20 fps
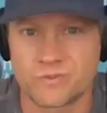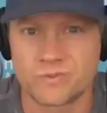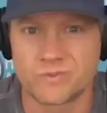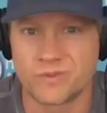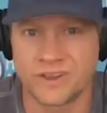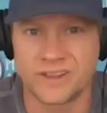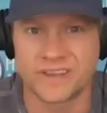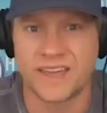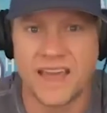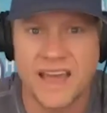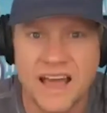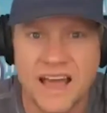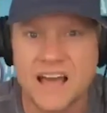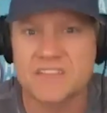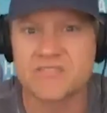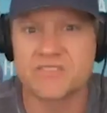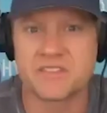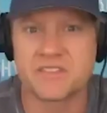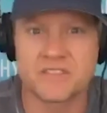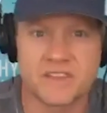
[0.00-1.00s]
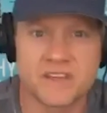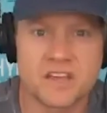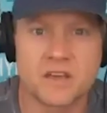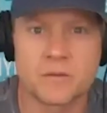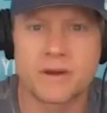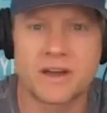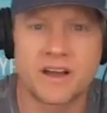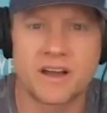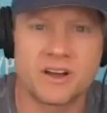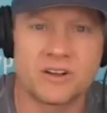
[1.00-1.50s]
like have and think
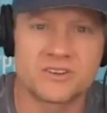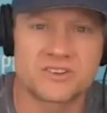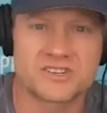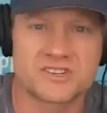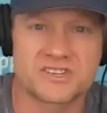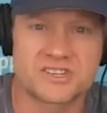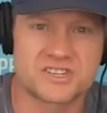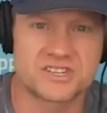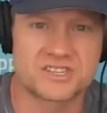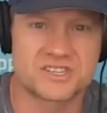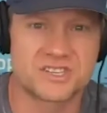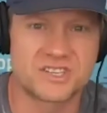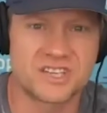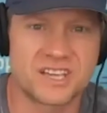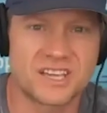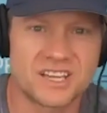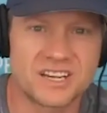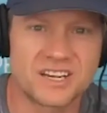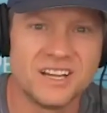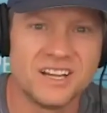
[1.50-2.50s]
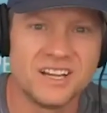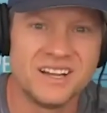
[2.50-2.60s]
about, just so they can